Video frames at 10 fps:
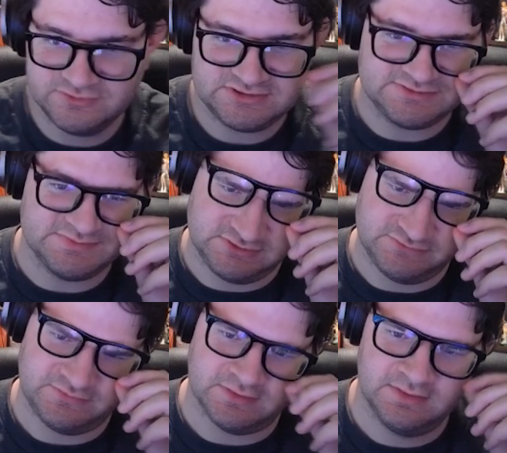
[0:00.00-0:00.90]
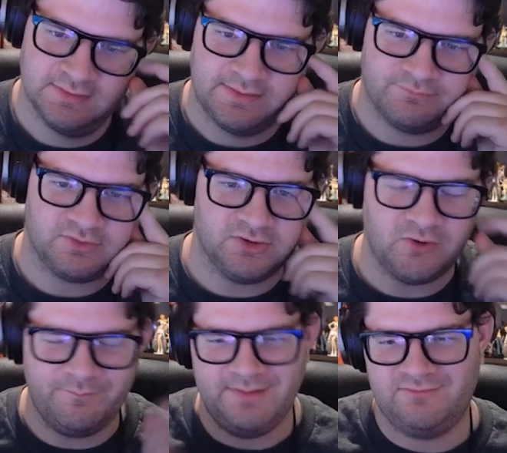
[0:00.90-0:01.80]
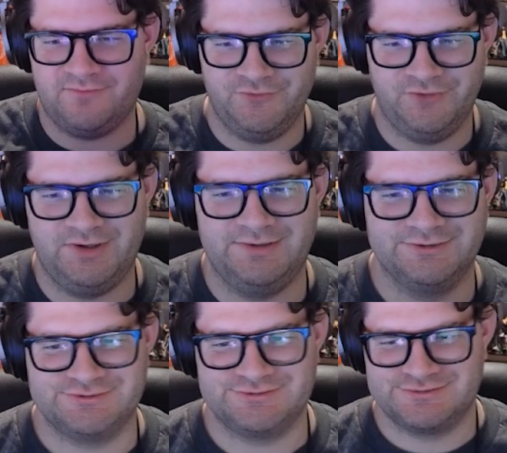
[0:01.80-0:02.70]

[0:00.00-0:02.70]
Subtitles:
suspects so far. I'm just gonna go based off their colors.